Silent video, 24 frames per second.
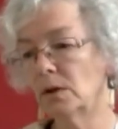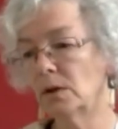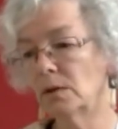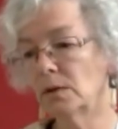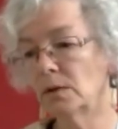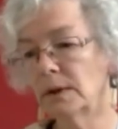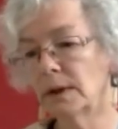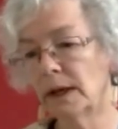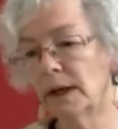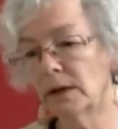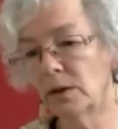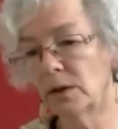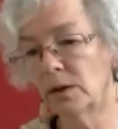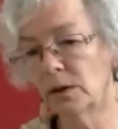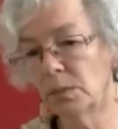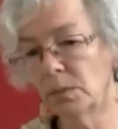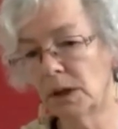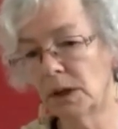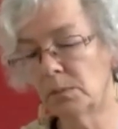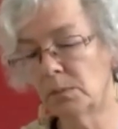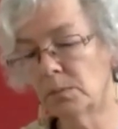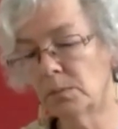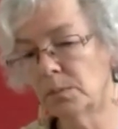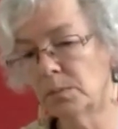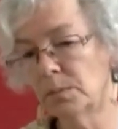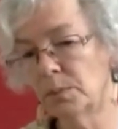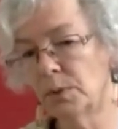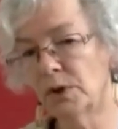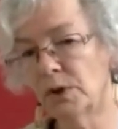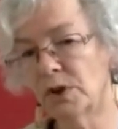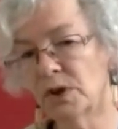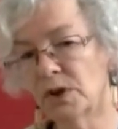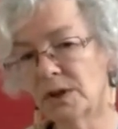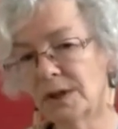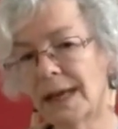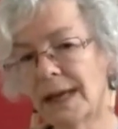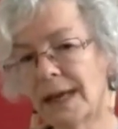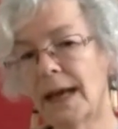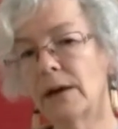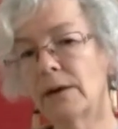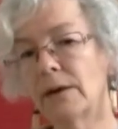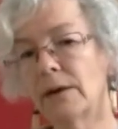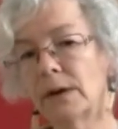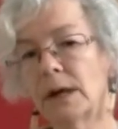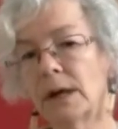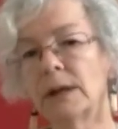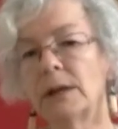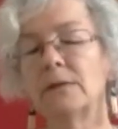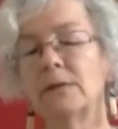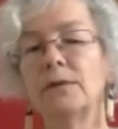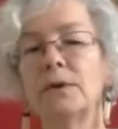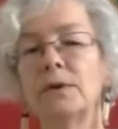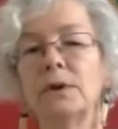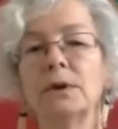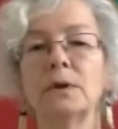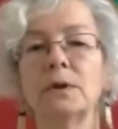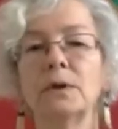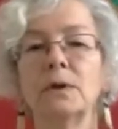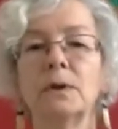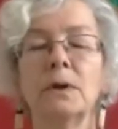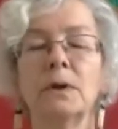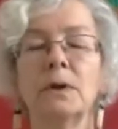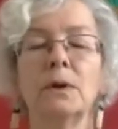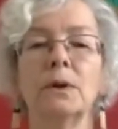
like you're being pushed down out of your